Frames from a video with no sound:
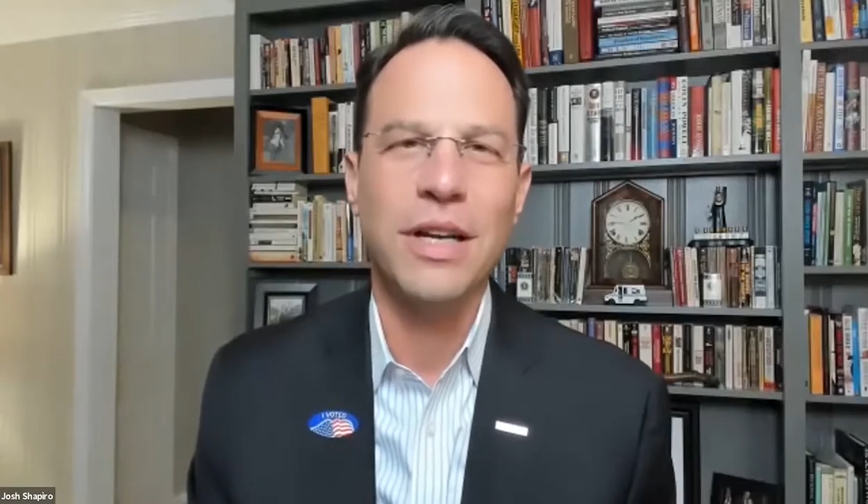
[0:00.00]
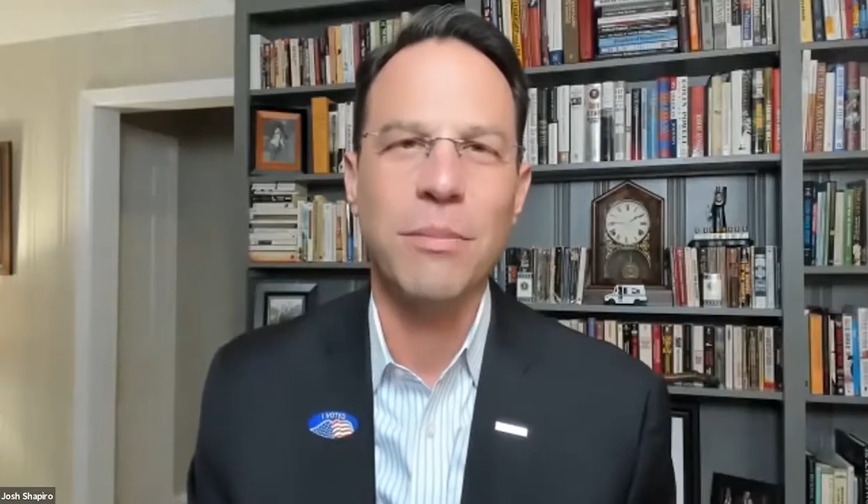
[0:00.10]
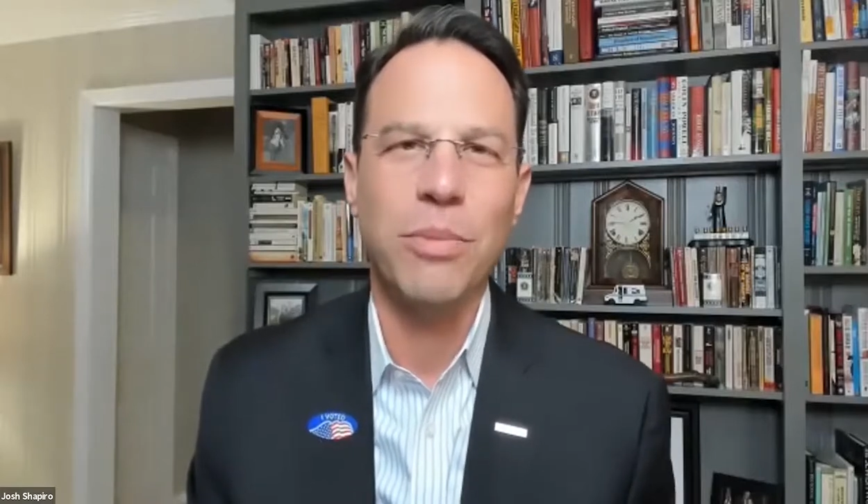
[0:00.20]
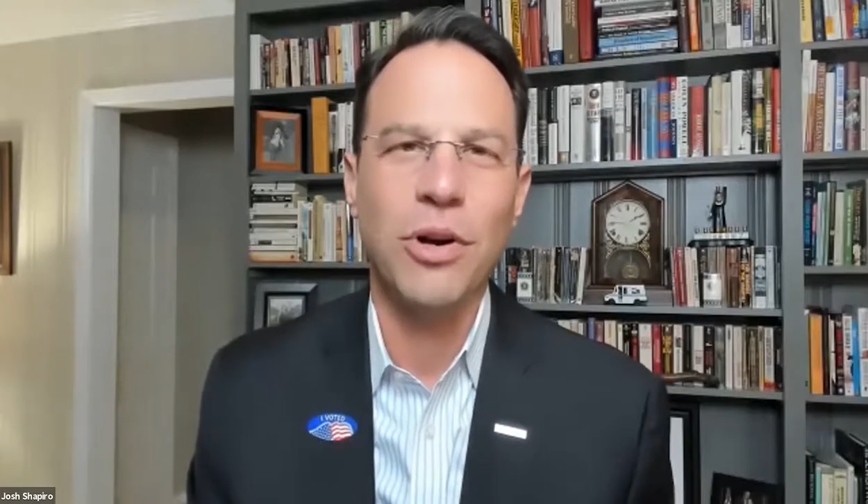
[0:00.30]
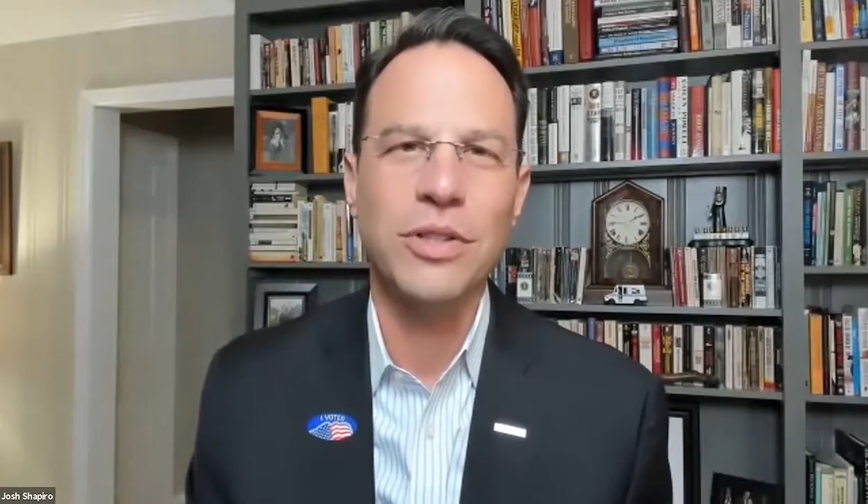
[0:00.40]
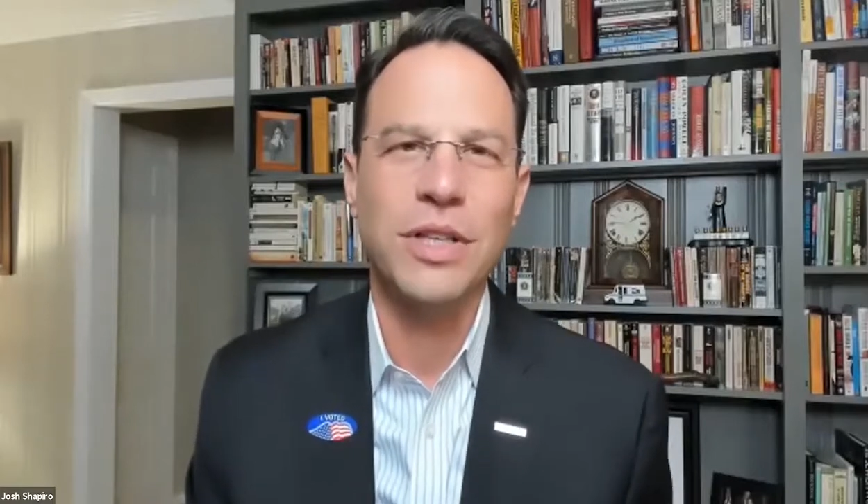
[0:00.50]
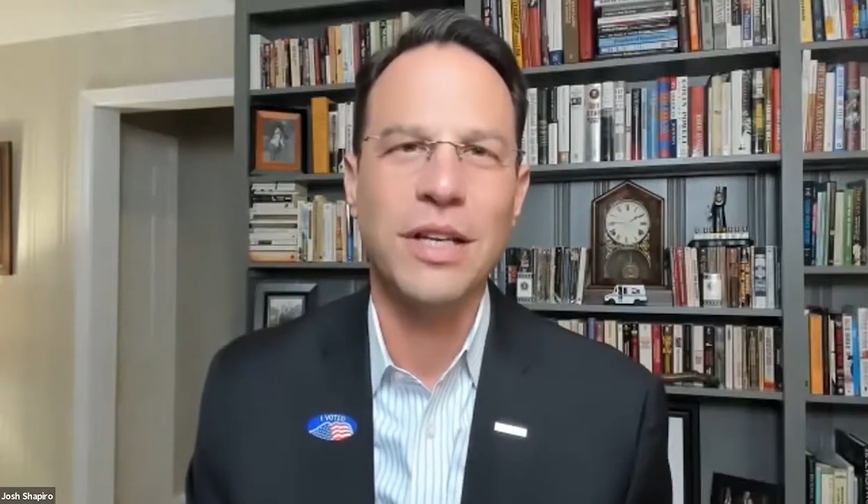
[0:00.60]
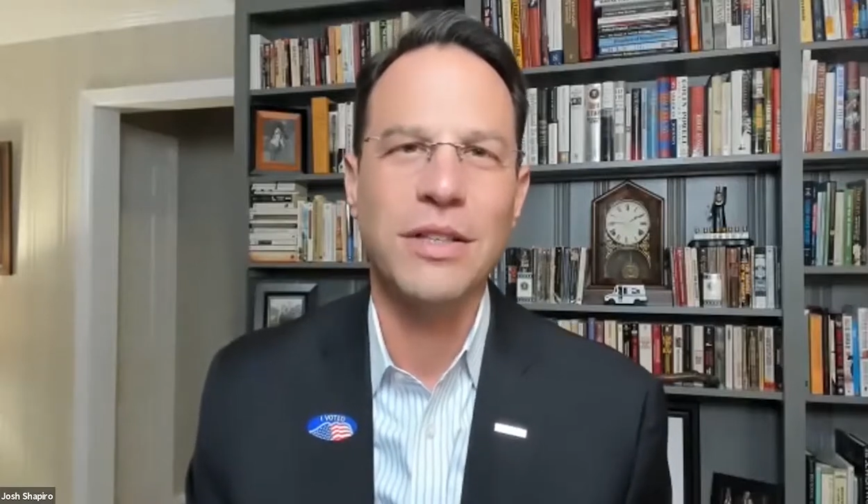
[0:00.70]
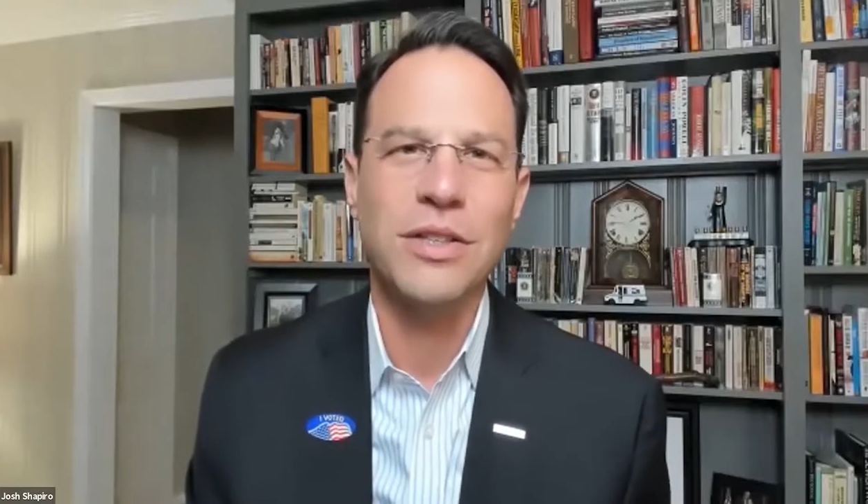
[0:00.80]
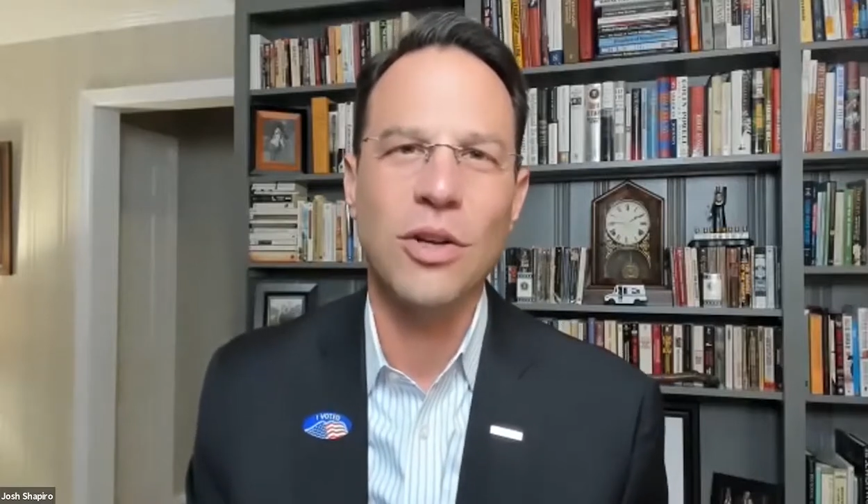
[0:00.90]
in person.
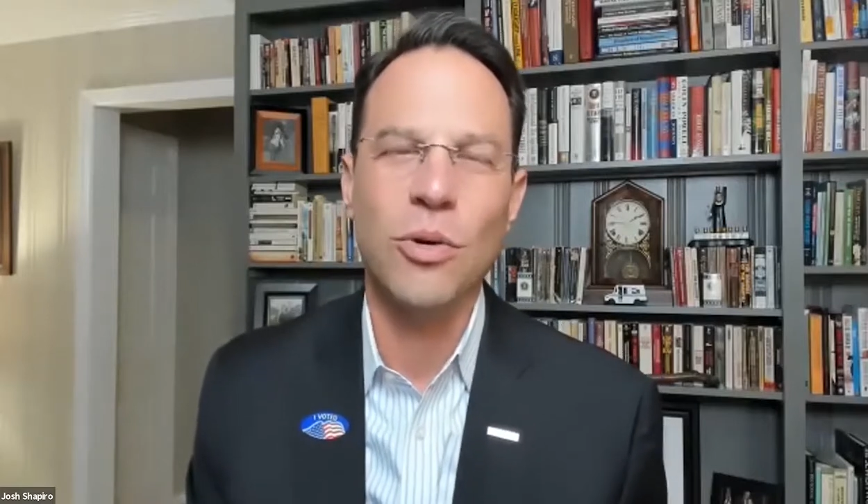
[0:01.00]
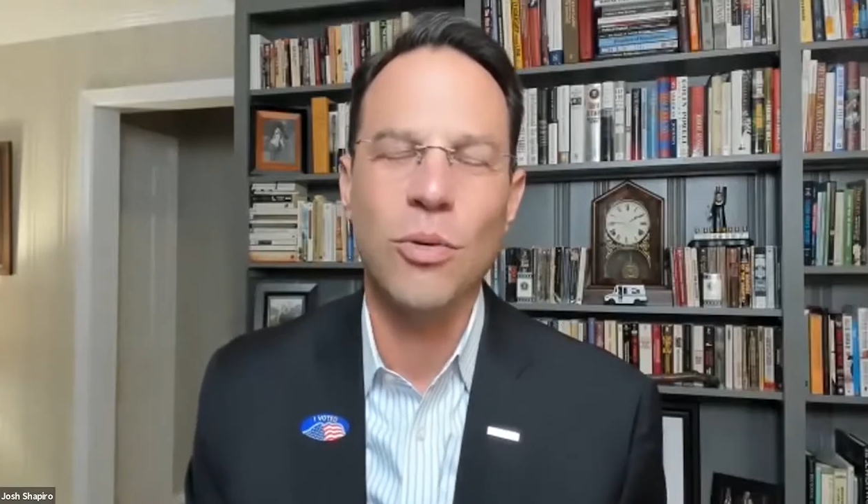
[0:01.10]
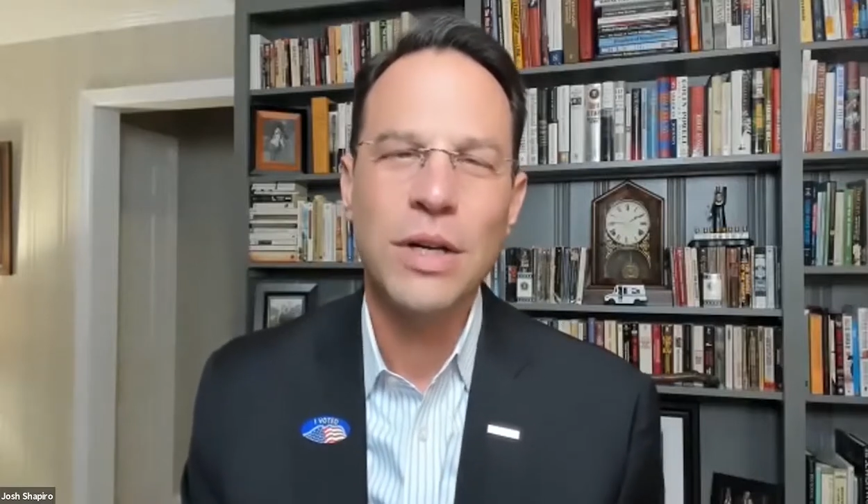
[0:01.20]
And so,